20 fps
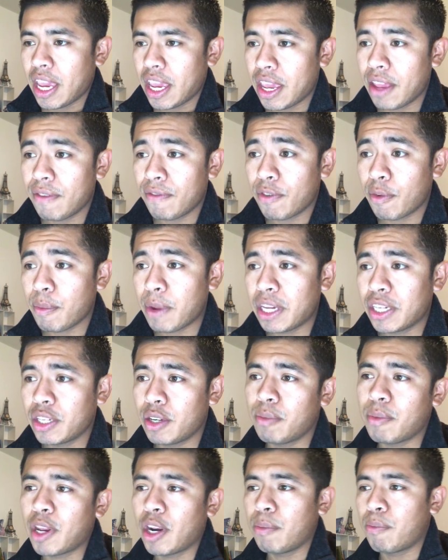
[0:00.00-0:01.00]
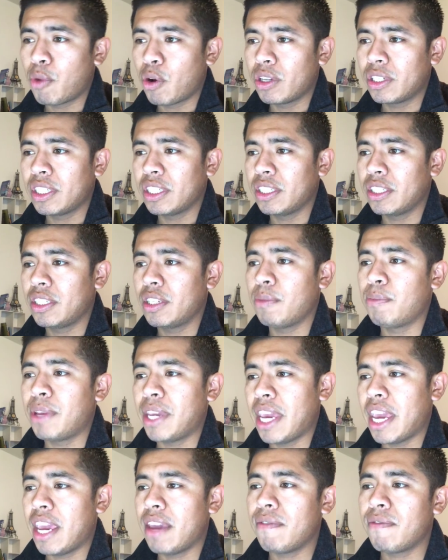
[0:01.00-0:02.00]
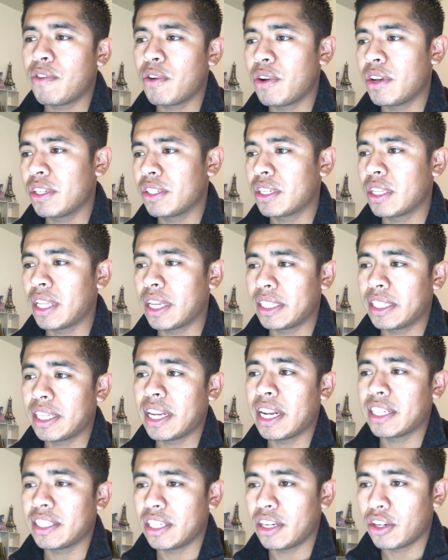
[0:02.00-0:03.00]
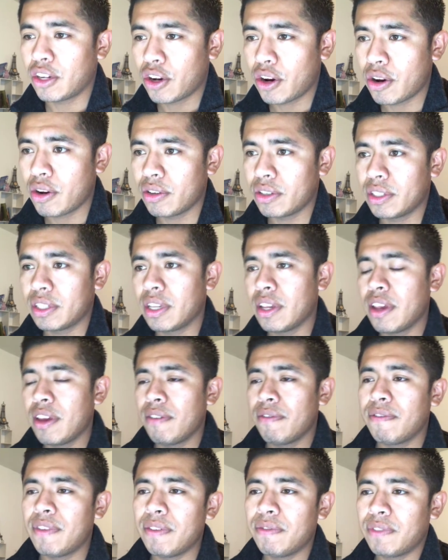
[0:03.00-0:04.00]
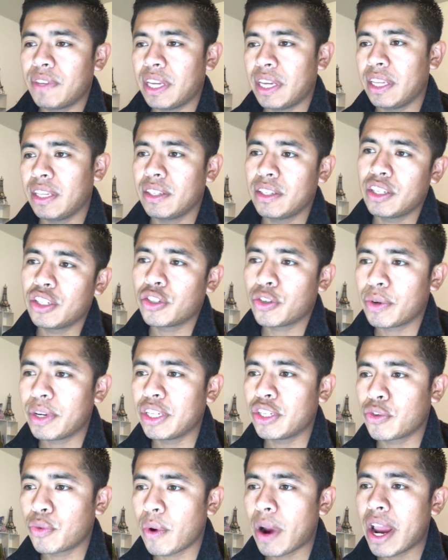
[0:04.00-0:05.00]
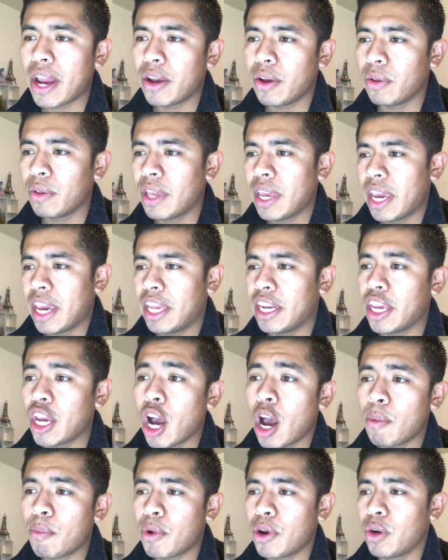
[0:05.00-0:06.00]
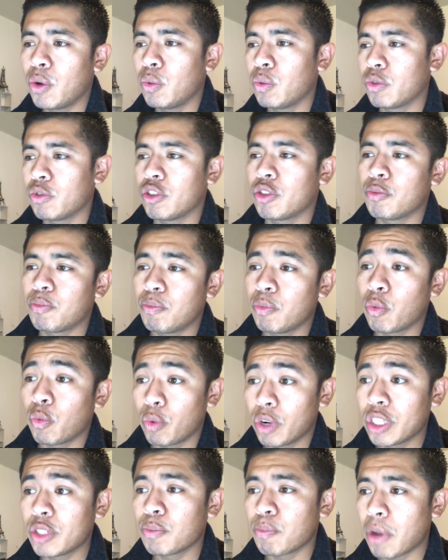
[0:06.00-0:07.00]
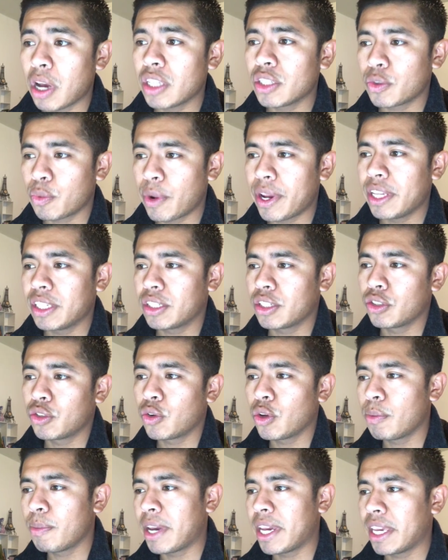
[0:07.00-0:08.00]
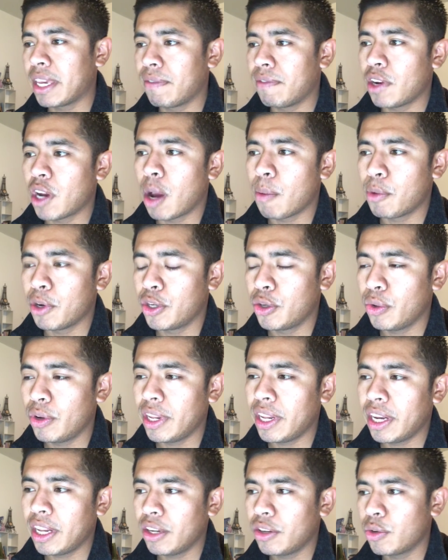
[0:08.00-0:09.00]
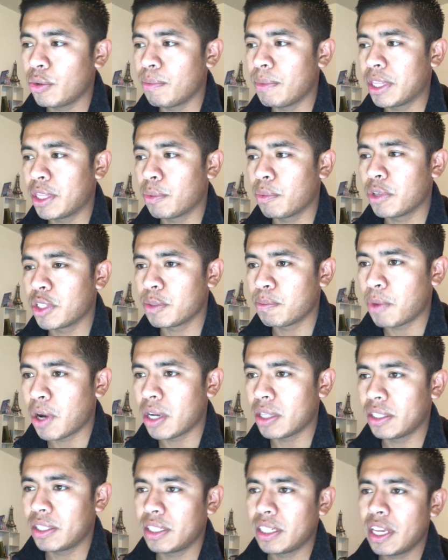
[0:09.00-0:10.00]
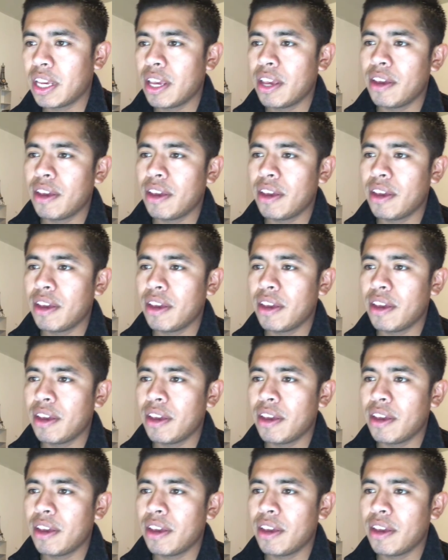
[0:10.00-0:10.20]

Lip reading: information about a person's behavior is collected as it occurs. 15, discrete trial, any operant whose response rate is controlled by a given opportunity to emit the response.